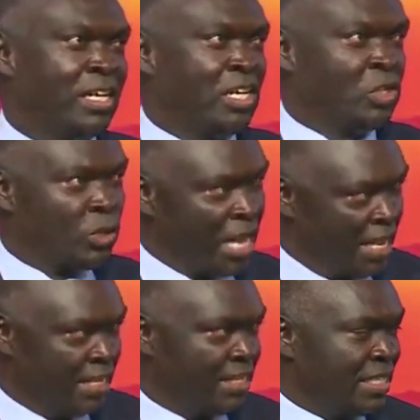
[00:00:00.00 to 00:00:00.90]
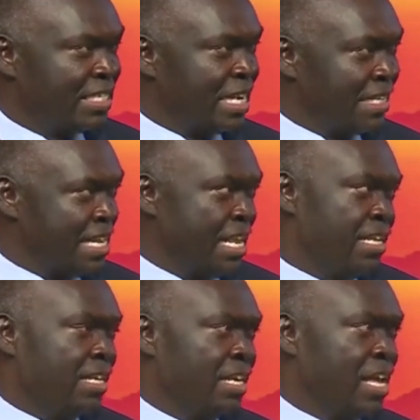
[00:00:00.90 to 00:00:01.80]
Today is another
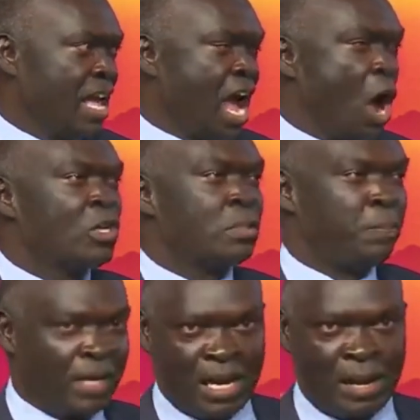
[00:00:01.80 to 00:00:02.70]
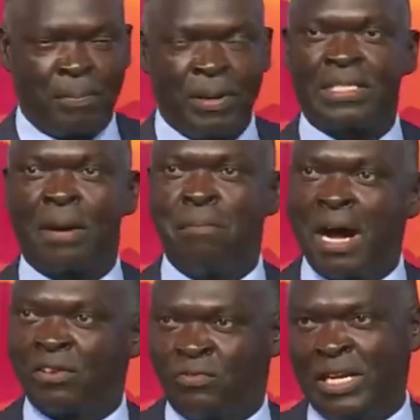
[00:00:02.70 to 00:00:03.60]
day. Our speaker, Pastor
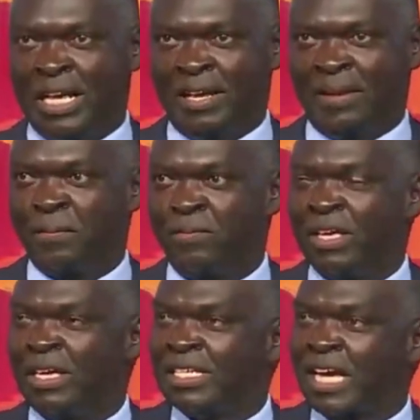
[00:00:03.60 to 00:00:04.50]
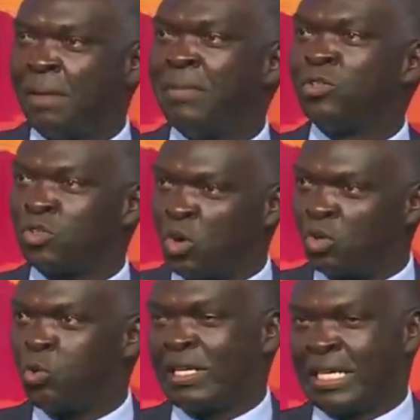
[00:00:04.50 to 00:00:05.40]
Mark Finley, is coming to
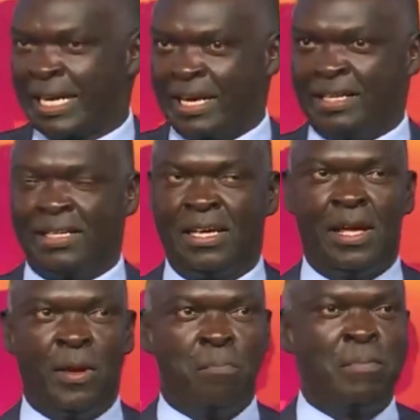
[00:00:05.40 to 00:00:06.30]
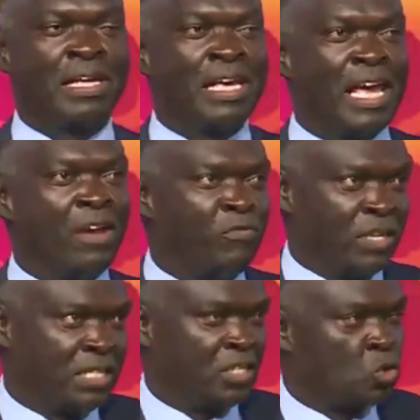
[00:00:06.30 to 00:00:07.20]
talk to us again, making
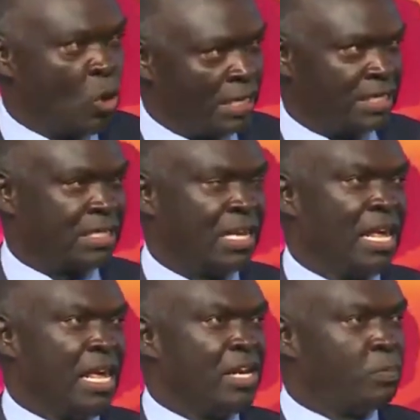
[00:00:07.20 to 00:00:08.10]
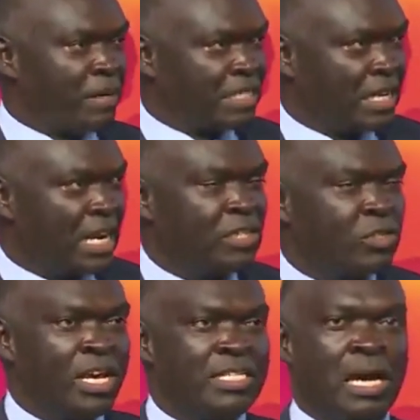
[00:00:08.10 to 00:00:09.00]
emphasis to us, and particularly
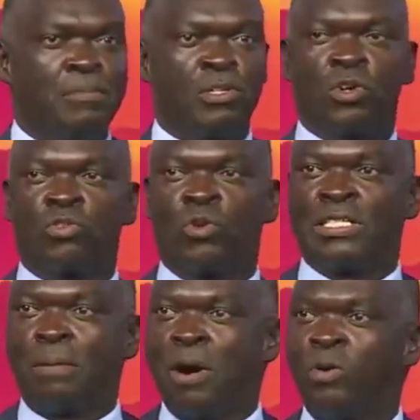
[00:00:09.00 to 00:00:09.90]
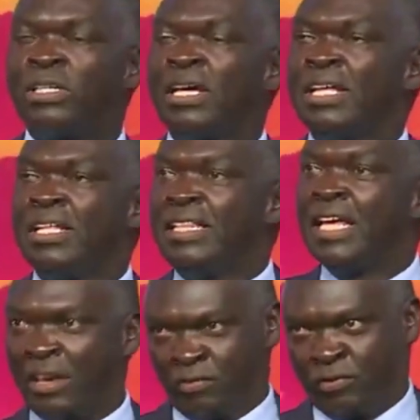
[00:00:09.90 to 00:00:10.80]
today is coming to talk to us about
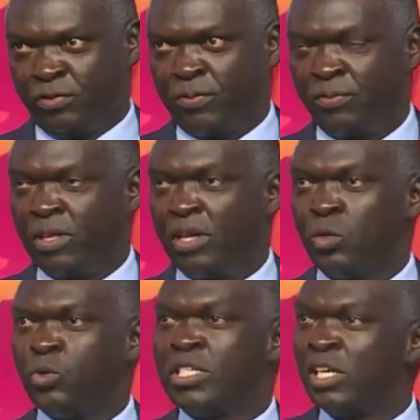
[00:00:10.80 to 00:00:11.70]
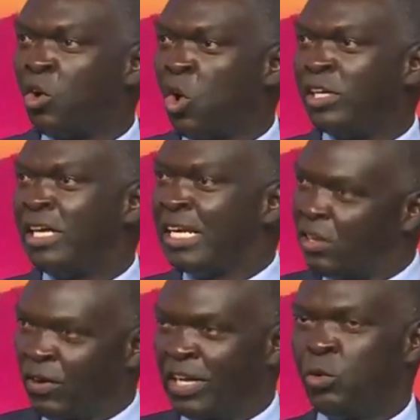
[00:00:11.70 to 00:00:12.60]
the life, to see God in a
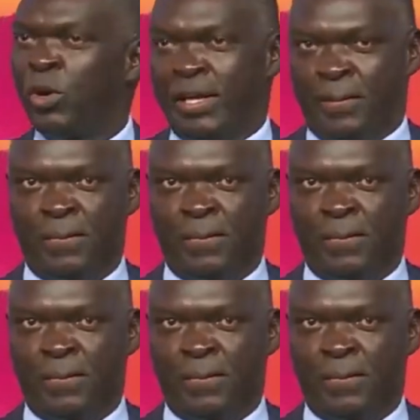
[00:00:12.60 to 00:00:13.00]
different way,